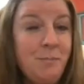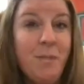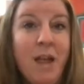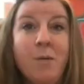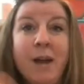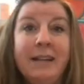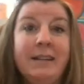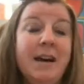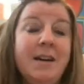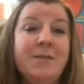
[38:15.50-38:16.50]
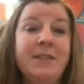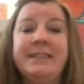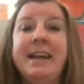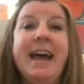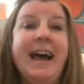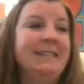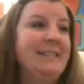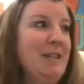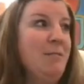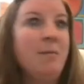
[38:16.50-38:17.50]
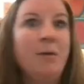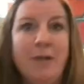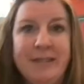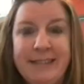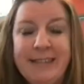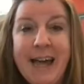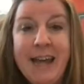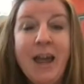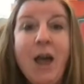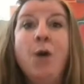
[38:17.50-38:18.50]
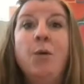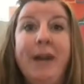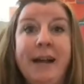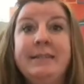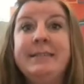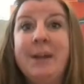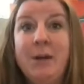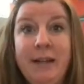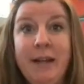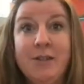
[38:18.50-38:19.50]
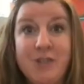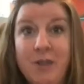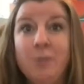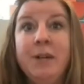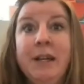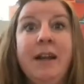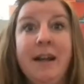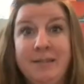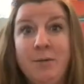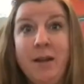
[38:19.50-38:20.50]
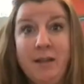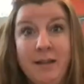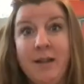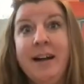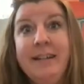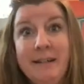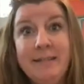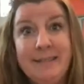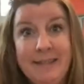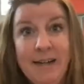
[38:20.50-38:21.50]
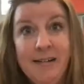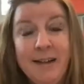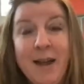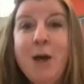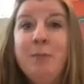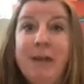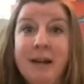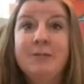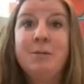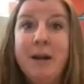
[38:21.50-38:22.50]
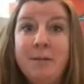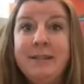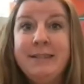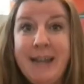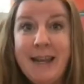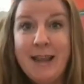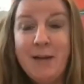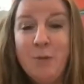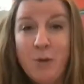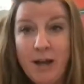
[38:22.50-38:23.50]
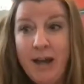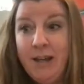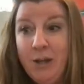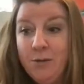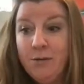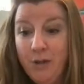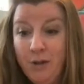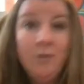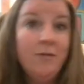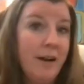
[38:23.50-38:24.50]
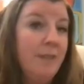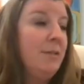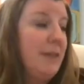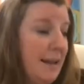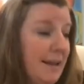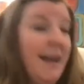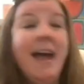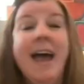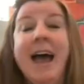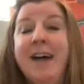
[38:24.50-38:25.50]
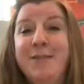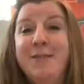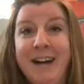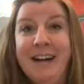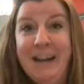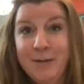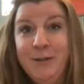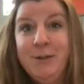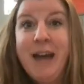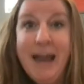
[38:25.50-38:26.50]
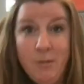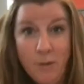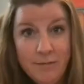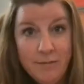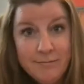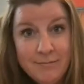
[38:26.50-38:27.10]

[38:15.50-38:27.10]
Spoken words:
And what I love is, as a team member once said, we get to tell leaders in a really nice way that their ideas stink, because we're able to say to them, okay, you very politely have not interviewed anyone.